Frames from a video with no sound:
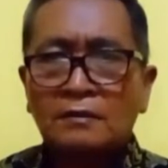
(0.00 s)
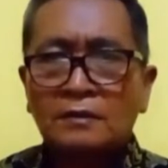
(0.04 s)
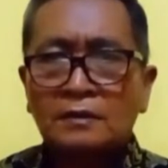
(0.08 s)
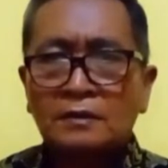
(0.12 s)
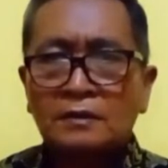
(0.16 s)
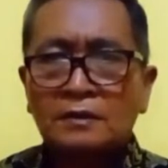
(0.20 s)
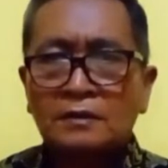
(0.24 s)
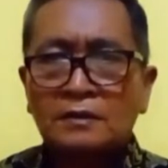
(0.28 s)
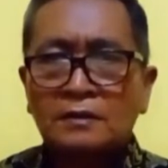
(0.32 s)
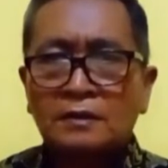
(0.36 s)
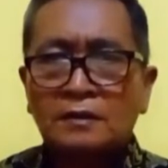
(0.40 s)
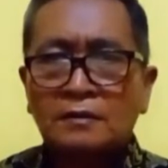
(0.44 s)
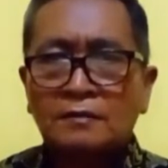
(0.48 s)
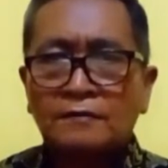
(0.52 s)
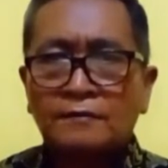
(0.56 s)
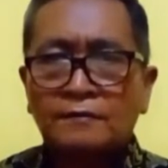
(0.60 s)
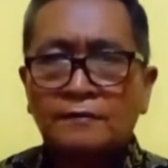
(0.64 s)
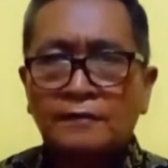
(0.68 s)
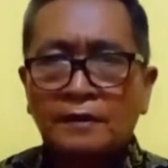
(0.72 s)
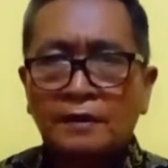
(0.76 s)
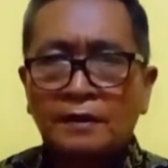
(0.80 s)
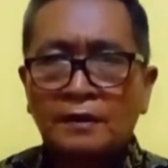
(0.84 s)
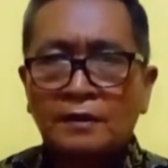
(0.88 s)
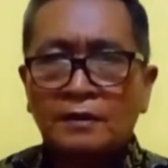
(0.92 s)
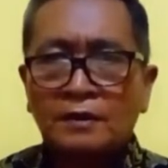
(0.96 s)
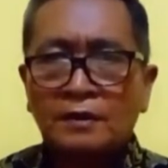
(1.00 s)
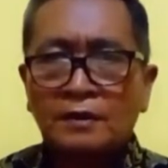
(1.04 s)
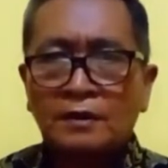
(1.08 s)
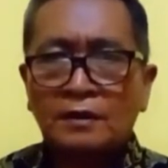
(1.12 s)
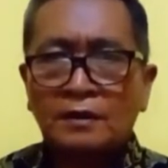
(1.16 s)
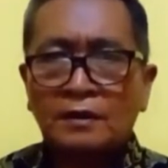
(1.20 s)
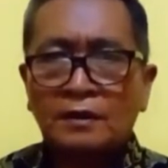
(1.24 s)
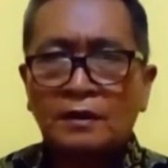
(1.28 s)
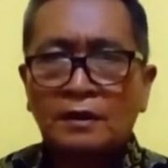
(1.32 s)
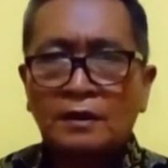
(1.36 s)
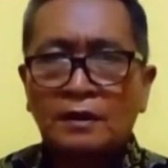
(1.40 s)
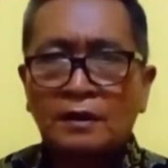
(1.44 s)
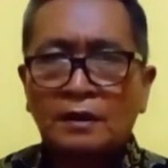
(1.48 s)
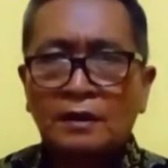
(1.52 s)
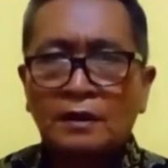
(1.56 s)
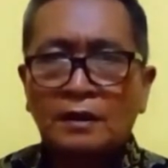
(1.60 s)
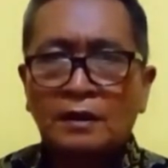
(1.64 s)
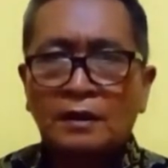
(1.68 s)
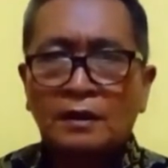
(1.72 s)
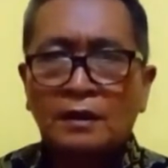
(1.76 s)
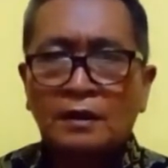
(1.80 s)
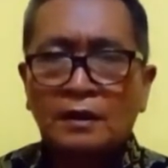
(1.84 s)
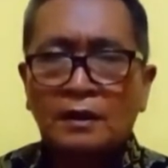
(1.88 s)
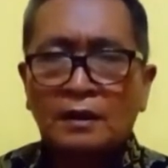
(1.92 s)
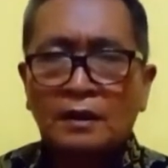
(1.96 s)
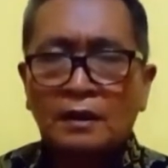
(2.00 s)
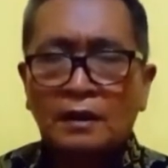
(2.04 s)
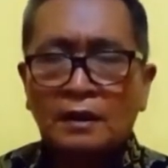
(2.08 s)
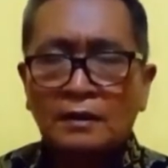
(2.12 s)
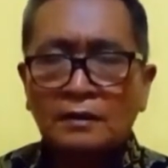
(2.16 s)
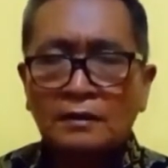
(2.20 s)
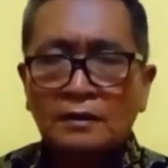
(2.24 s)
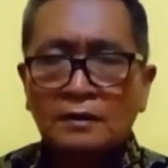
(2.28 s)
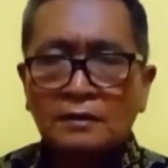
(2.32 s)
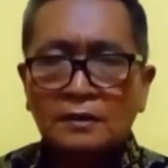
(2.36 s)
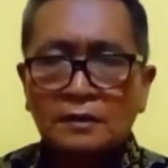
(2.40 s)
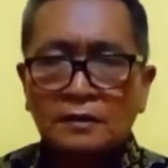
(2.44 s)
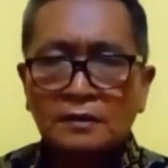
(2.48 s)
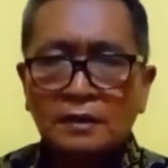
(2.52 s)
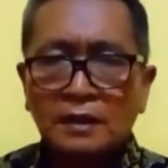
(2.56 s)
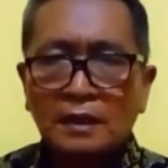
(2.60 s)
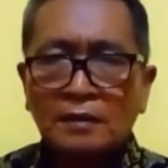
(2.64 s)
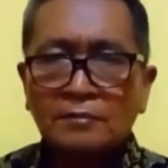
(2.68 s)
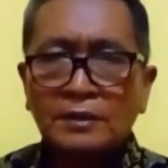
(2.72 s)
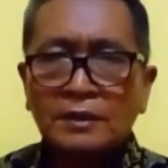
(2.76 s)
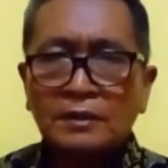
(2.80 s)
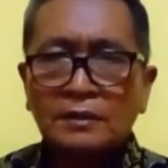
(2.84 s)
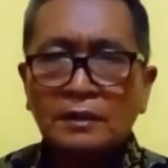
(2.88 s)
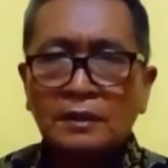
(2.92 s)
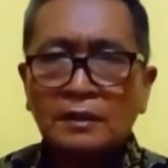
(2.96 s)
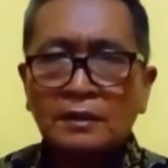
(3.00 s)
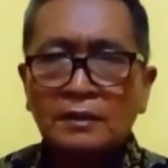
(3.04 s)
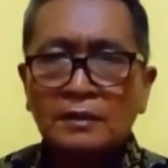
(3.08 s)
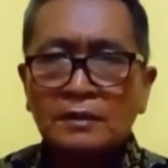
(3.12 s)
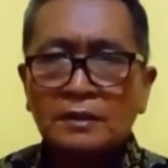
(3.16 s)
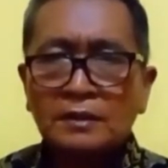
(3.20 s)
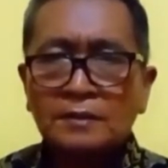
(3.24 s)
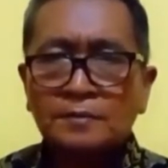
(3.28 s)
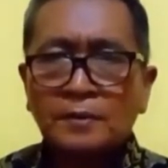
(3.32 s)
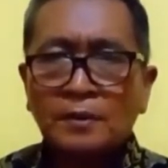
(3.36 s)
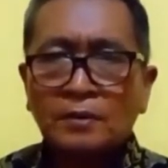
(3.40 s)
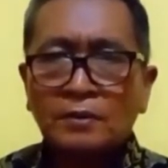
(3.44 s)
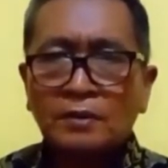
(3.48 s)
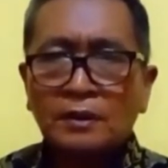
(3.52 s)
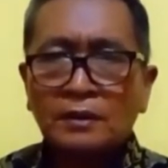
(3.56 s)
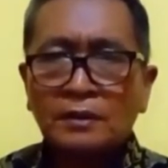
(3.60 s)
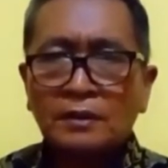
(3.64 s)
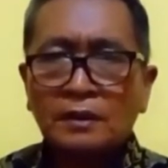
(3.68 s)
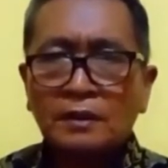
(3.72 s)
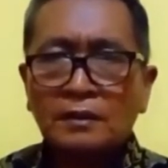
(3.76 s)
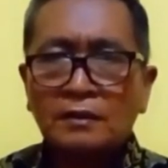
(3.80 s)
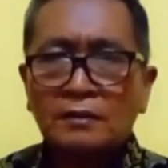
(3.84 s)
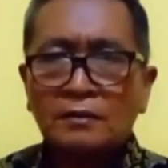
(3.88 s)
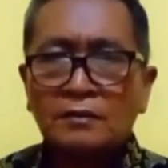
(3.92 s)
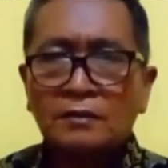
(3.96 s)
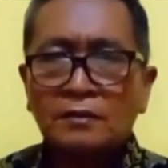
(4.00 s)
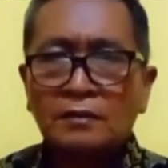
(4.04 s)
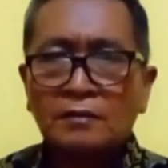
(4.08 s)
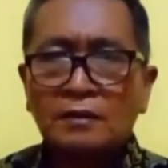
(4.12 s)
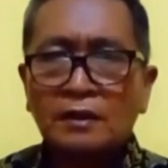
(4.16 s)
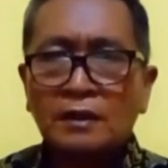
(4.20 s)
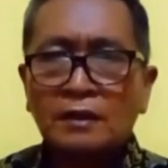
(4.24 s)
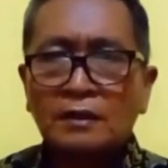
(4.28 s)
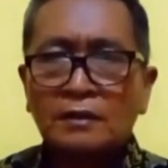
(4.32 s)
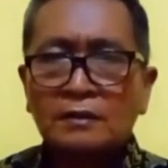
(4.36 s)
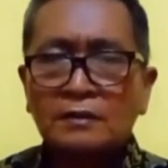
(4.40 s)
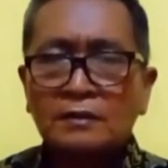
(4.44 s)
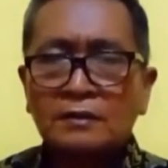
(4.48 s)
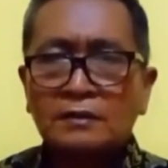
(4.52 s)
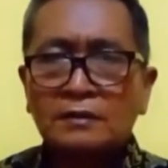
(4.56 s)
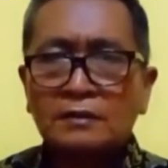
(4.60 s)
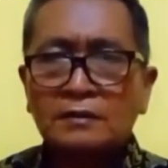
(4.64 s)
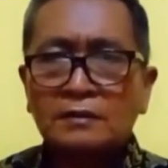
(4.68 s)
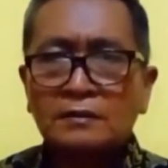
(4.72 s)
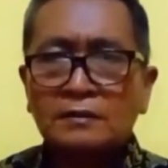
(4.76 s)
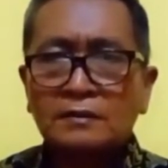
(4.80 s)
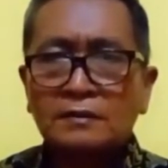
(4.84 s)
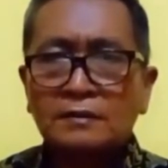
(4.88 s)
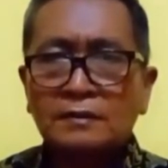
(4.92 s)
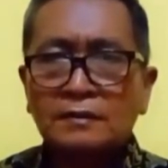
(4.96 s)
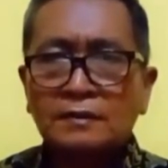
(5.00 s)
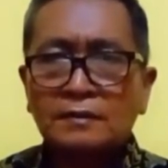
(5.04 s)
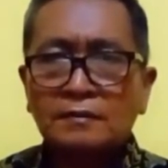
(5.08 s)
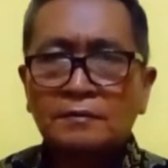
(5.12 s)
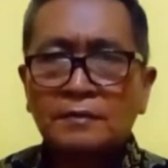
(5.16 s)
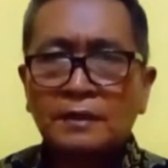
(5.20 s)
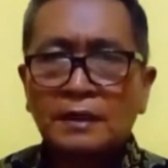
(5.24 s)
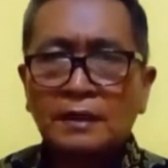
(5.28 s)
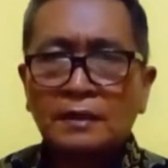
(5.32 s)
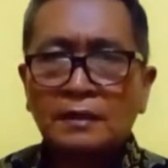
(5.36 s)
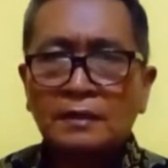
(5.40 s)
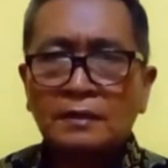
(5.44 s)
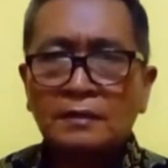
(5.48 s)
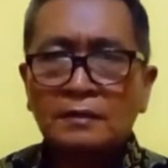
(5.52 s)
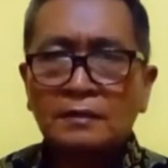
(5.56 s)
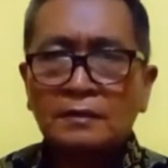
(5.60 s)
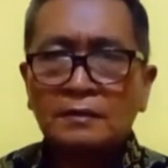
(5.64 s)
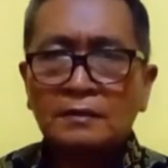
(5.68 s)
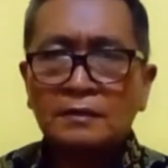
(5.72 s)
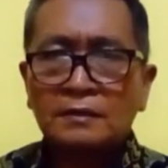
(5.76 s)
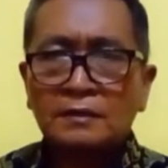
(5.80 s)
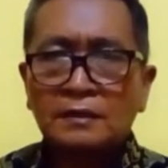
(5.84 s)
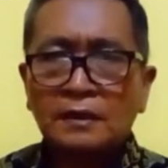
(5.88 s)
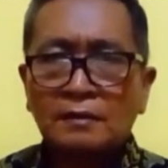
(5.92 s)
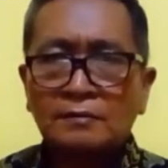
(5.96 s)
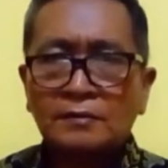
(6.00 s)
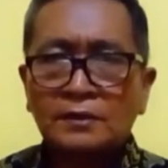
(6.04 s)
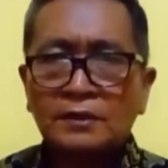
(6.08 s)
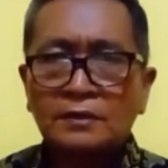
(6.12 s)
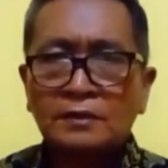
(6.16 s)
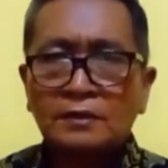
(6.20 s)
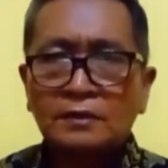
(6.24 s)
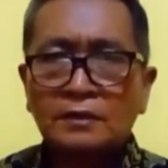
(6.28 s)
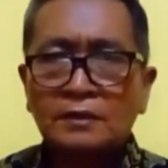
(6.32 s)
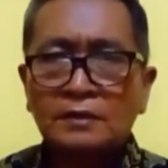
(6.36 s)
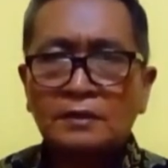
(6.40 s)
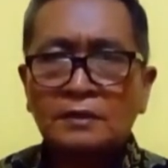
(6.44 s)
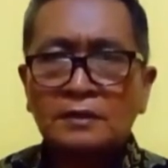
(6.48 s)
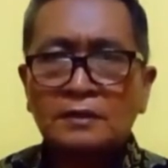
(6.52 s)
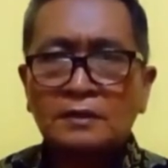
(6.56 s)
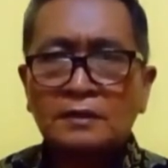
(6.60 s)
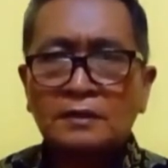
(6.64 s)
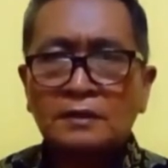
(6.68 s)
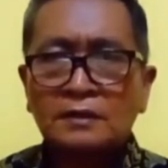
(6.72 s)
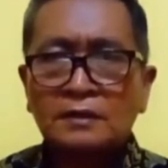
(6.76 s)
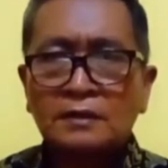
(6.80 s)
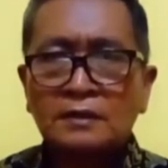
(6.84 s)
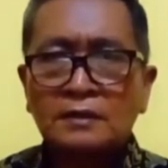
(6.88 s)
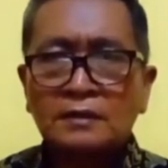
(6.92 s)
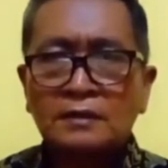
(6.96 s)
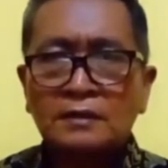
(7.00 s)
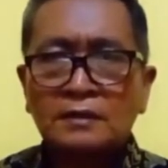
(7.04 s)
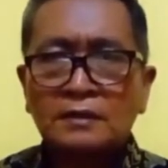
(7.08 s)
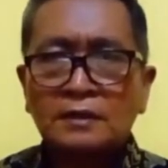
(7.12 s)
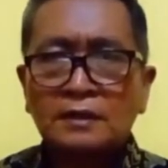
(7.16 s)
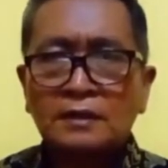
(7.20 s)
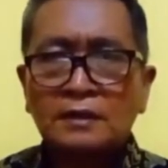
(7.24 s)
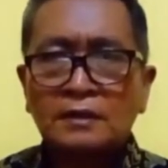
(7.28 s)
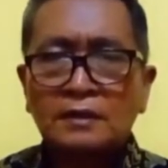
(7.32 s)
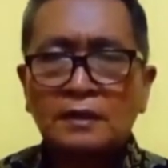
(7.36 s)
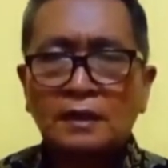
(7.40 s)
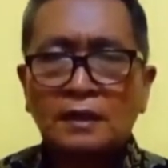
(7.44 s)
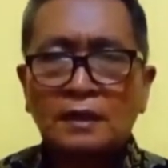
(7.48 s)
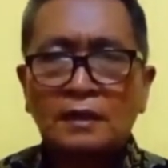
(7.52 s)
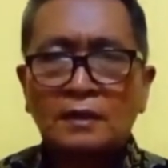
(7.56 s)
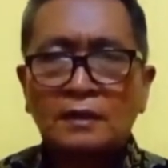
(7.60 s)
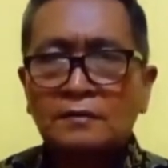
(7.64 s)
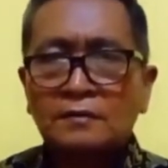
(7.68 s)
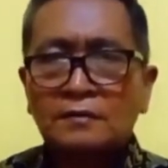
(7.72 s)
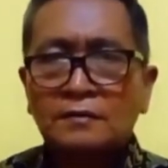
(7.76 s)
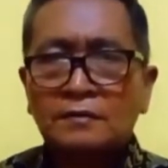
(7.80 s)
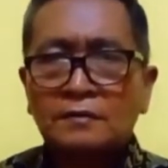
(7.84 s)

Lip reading: is your father? And this is commonly spoken incorrect by some students in Indonesia.